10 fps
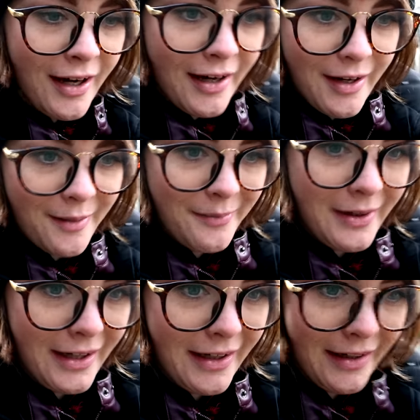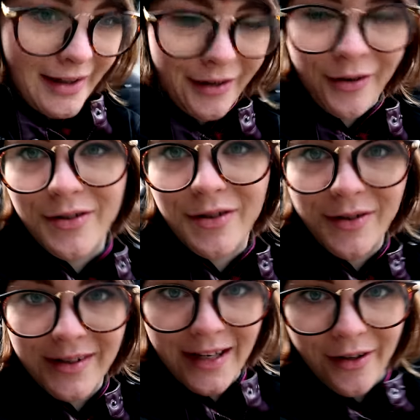Um, and I
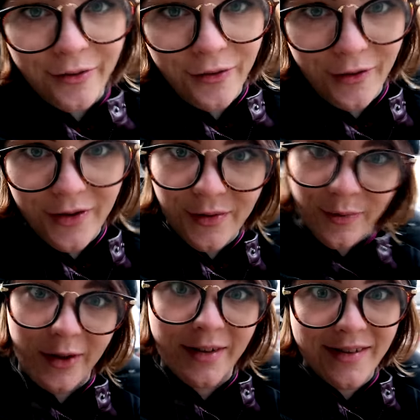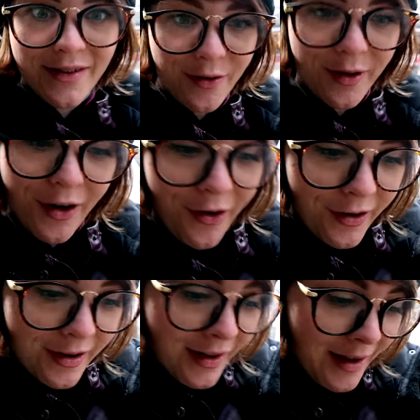also said, of course, what is going
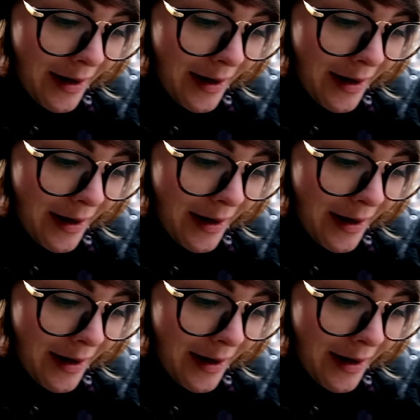on?